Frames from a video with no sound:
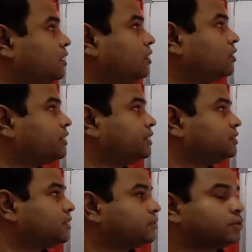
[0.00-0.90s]
or it is
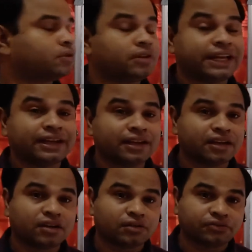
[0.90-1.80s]
also called angle
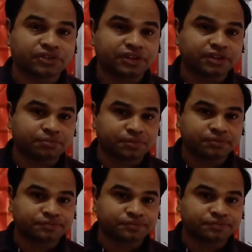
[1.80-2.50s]
of dip.